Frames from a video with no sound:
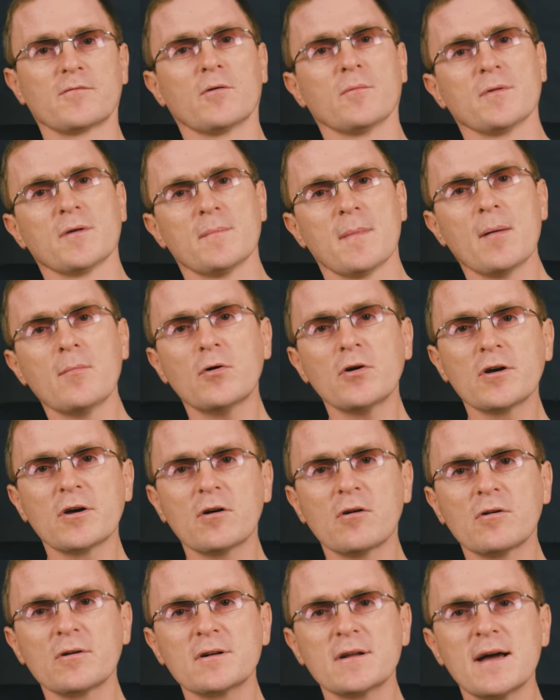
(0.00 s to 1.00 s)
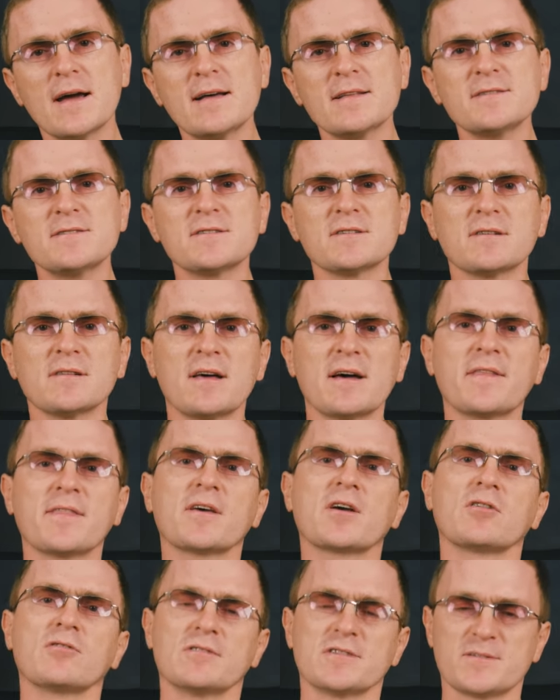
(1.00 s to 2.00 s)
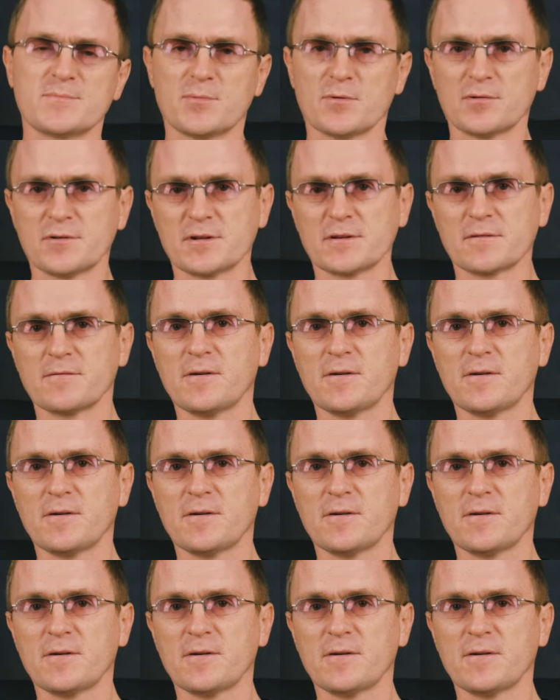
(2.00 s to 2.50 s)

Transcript: from the memory card and select the corresponding